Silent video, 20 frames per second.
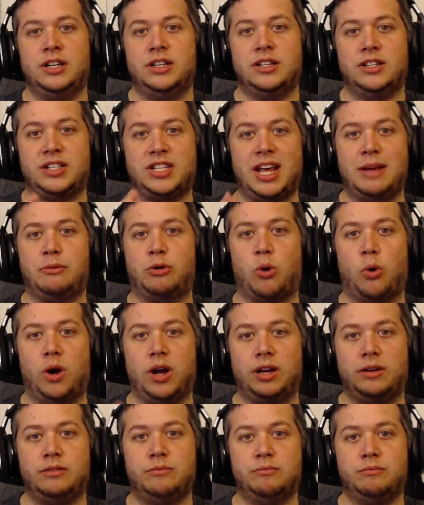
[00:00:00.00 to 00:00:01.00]
same
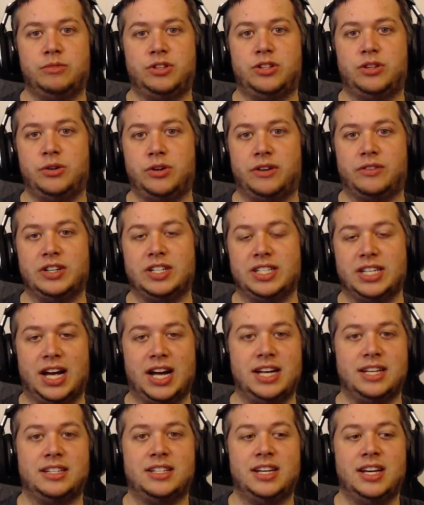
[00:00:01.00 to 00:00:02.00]
coin, two different
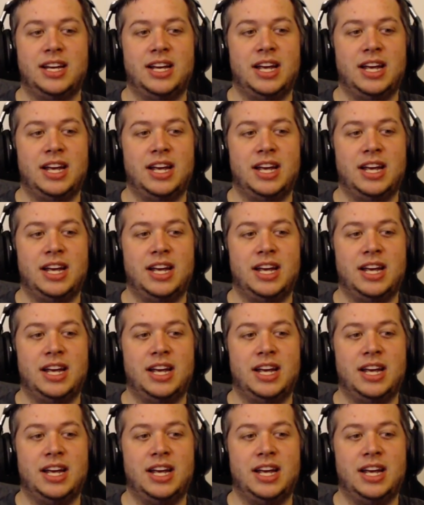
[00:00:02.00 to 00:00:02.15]
sides.